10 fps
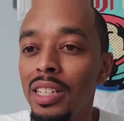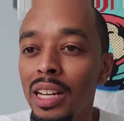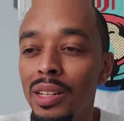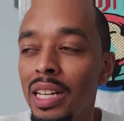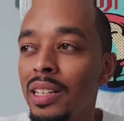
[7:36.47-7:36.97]
And
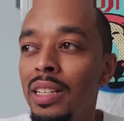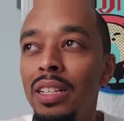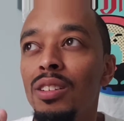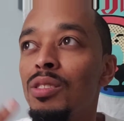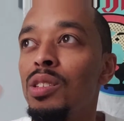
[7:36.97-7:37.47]
it
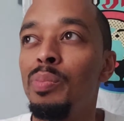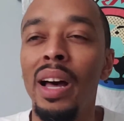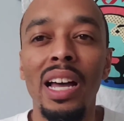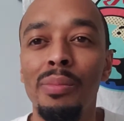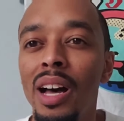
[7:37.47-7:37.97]
was
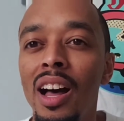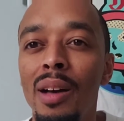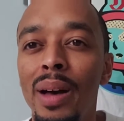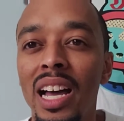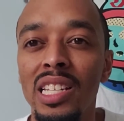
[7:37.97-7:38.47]
Spy
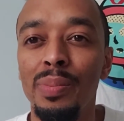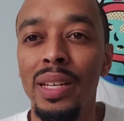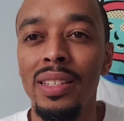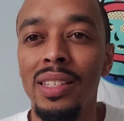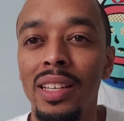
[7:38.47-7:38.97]
Mob, High
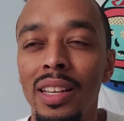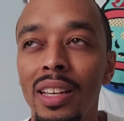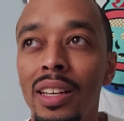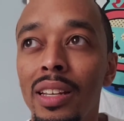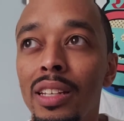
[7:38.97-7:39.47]
Speed
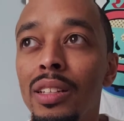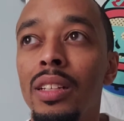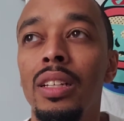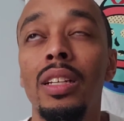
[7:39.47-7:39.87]
Scene.